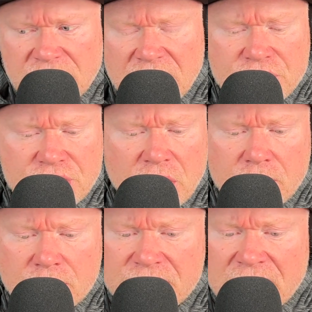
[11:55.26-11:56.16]

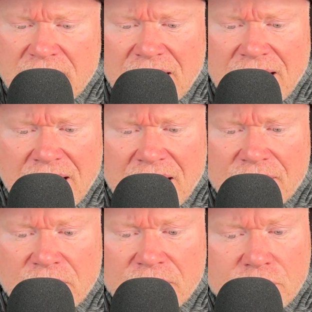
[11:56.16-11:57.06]
shows
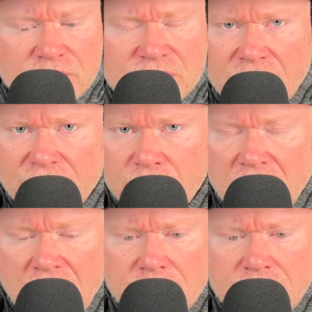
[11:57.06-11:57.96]
that you solve a
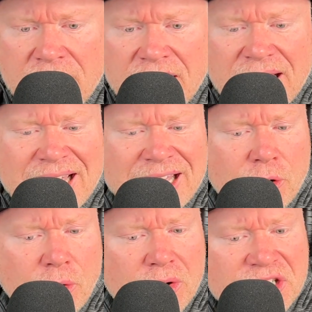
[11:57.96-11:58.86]
problem,
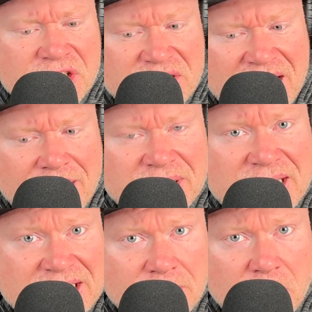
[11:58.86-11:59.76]
encourages them to
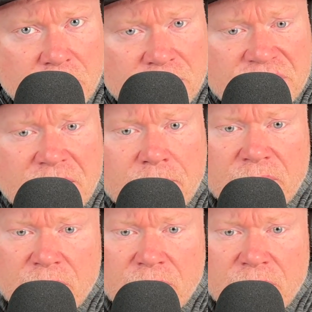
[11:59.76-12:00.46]
take some ownership, but